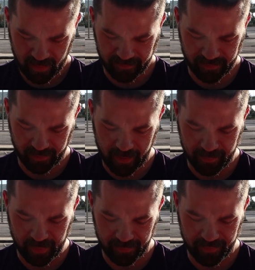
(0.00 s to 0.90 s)
I've still
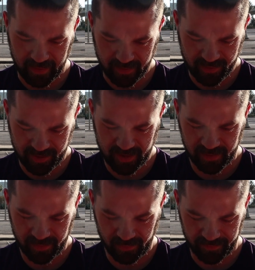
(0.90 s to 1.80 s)
got both of my
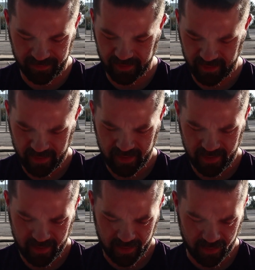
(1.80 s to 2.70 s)
shields.
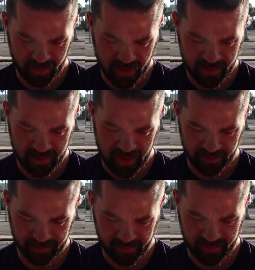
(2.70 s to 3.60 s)
All right,
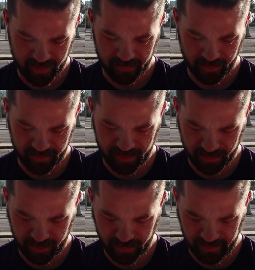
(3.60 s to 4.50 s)
excellent number
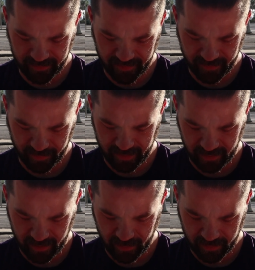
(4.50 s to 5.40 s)
2. Let's see if we
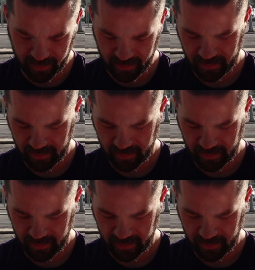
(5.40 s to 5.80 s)
can do it.